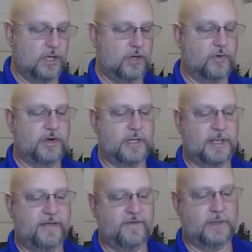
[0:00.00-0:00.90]
You're going to
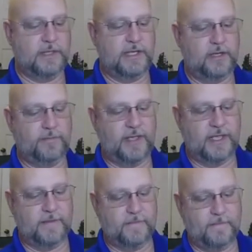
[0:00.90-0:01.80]
leave a little
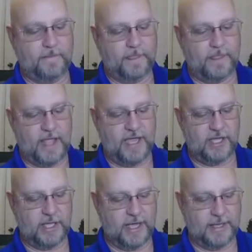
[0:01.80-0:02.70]
bit. I
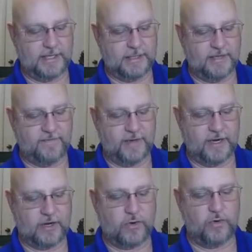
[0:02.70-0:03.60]
like to leave
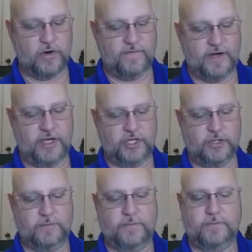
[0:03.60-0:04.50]
about 1/4 of an
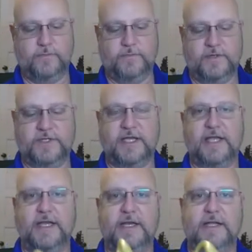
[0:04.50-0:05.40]
inch
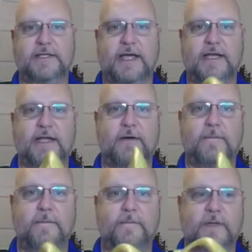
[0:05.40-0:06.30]
sticking inside
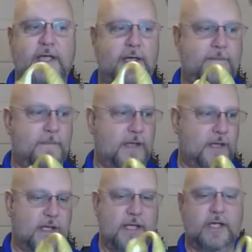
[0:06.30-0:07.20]
there, okay?
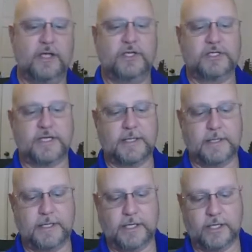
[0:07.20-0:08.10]
Just like a
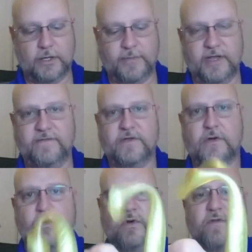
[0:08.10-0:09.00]
little bit of
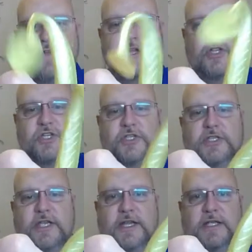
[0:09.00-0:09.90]
1/4 of an inch
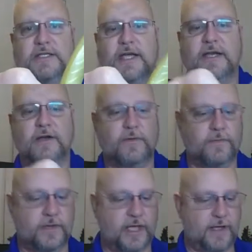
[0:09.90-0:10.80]
sticking inside there,
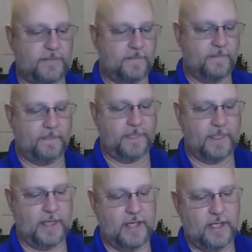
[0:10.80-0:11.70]
okay?
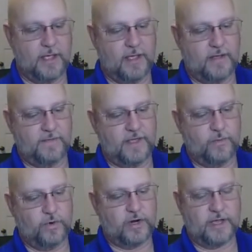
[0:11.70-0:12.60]

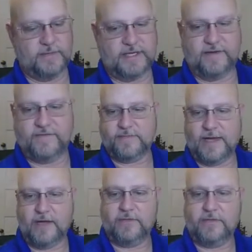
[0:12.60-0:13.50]
Then where it comes out
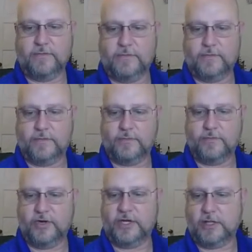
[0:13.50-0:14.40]
mouth,
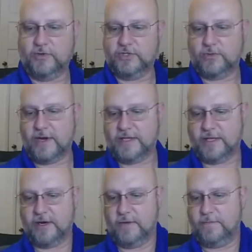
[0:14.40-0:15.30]
pretty close to right
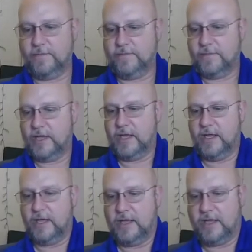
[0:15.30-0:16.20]
there,
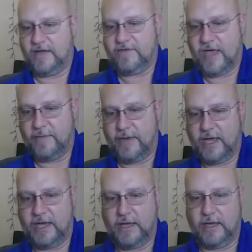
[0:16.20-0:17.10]
I've got
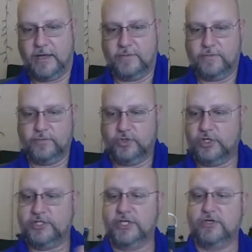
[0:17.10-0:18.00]
my
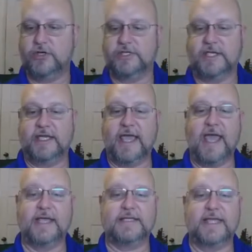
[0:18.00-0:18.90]
trusty
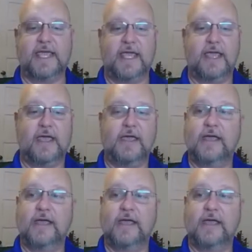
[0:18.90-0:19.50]
Cast King